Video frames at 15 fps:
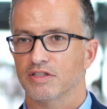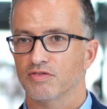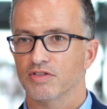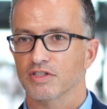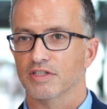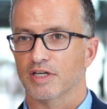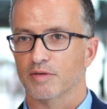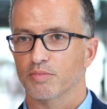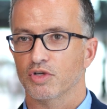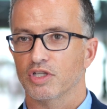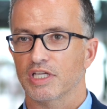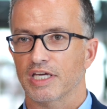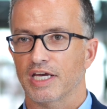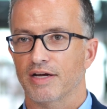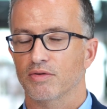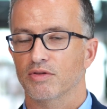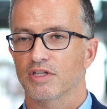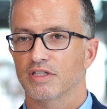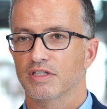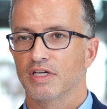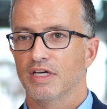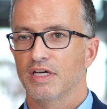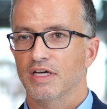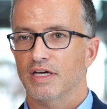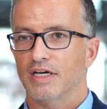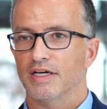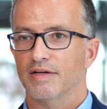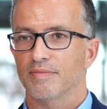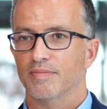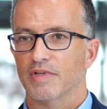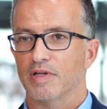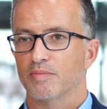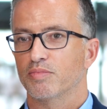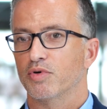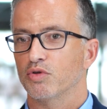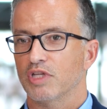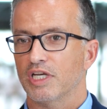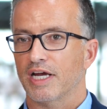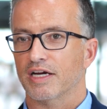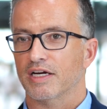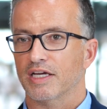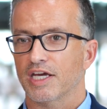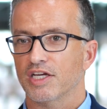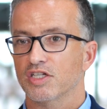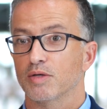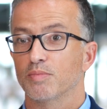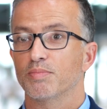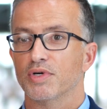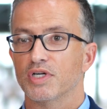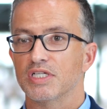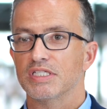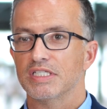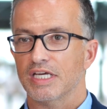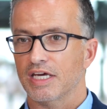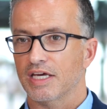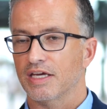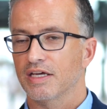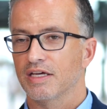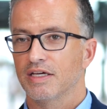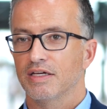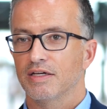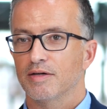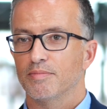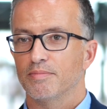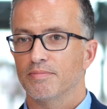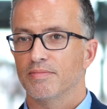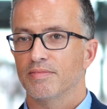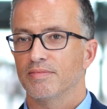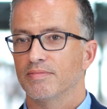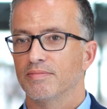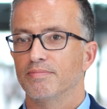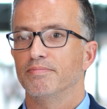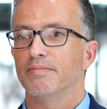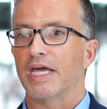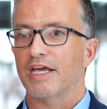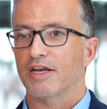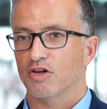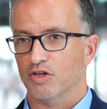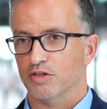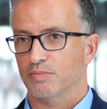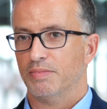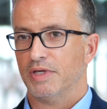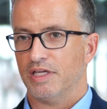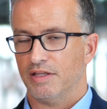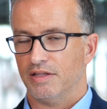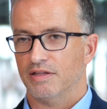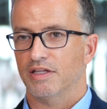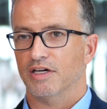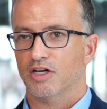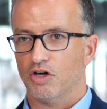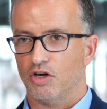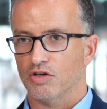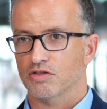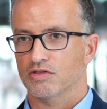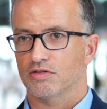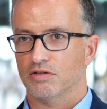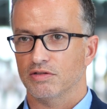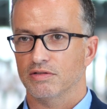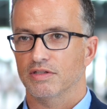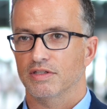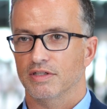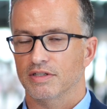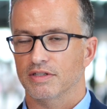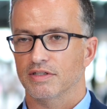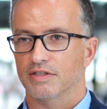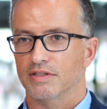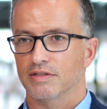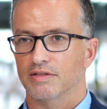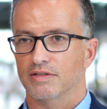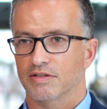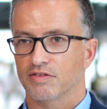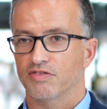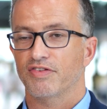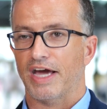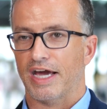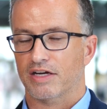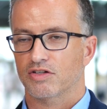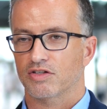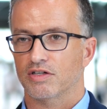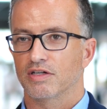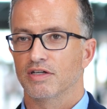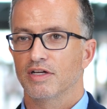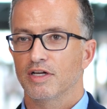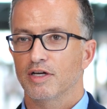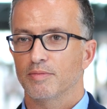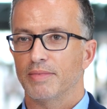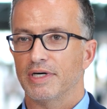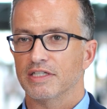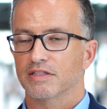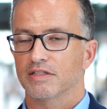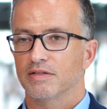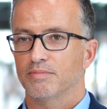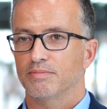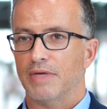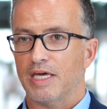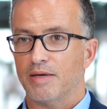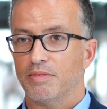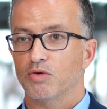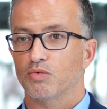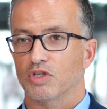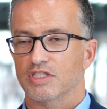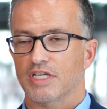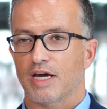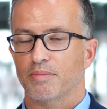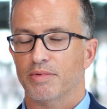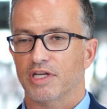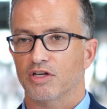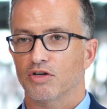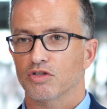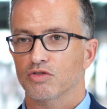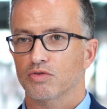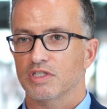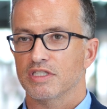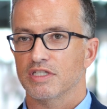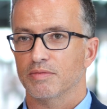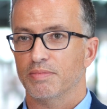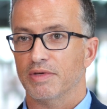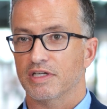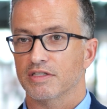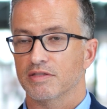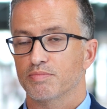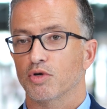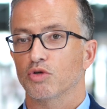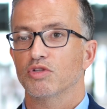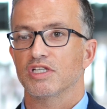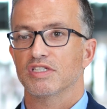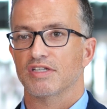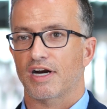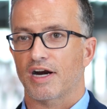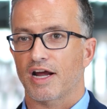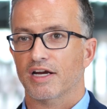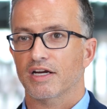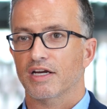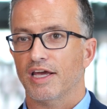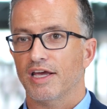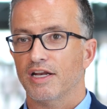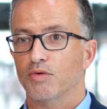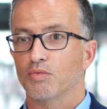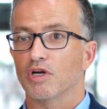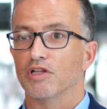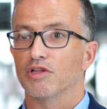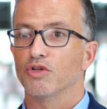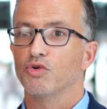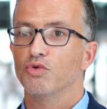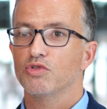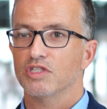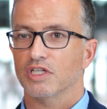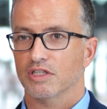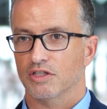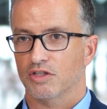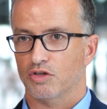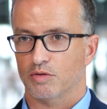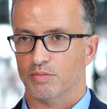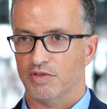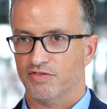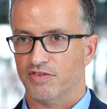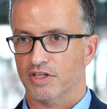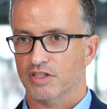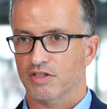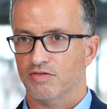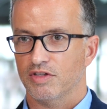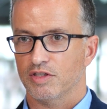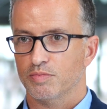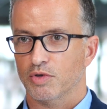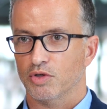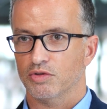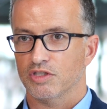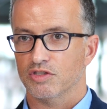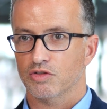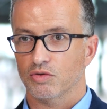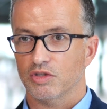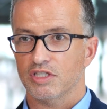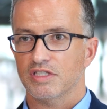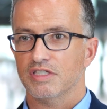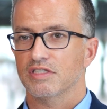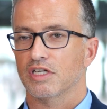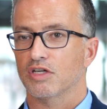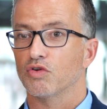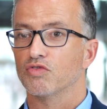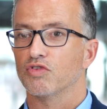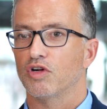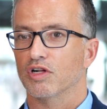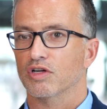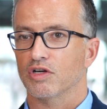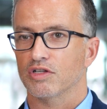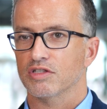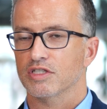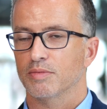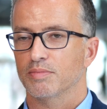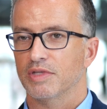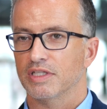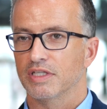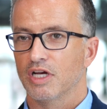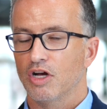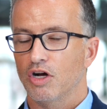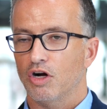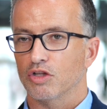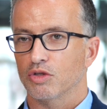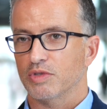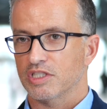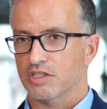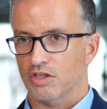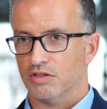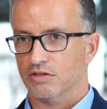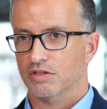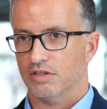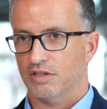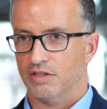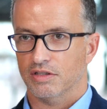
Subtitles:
in the field are pointing out, that protein aggregation per se may not be the causal factor. But maybe what's happening also is that because proteins are aggregating, we're losing the normal function of these proteins. So this is an overall concept that, although is not